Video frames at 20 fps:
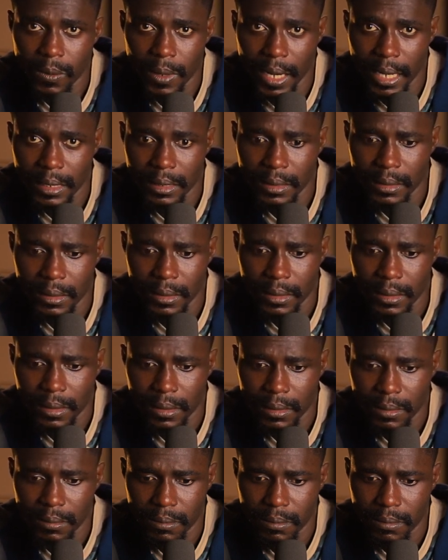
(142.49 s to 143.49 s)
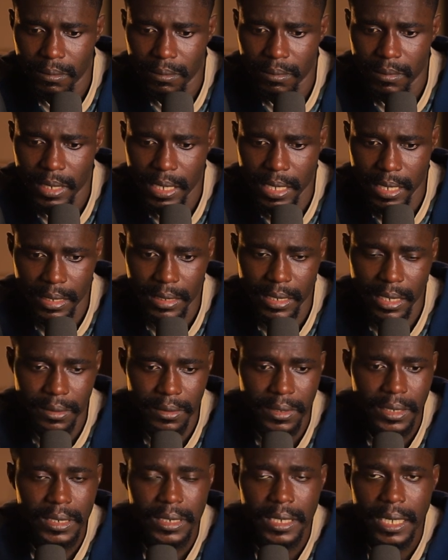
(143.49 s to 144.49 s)
one in the
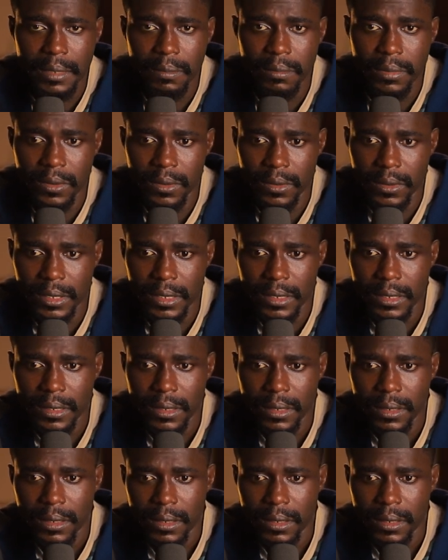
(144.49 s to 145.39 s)
Christian books,